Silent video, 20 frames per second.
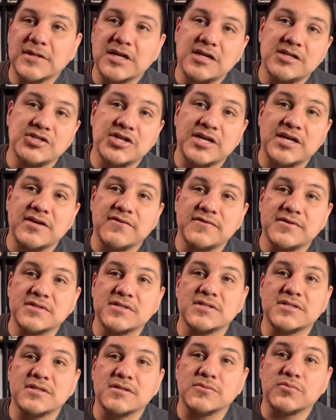Jay Gibbons
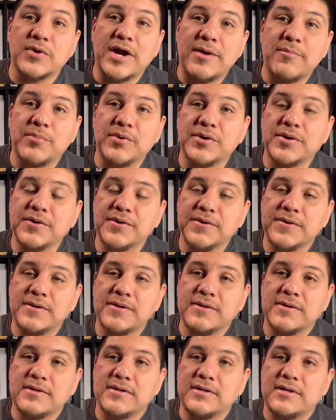is a rapper.
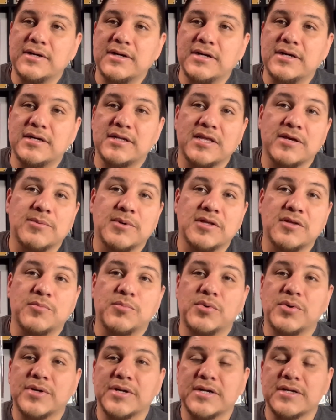Levi the
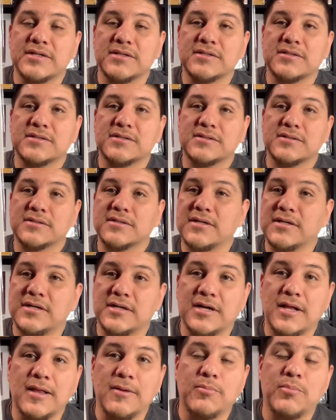Poet is a
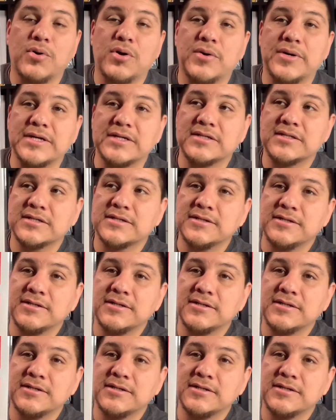poet.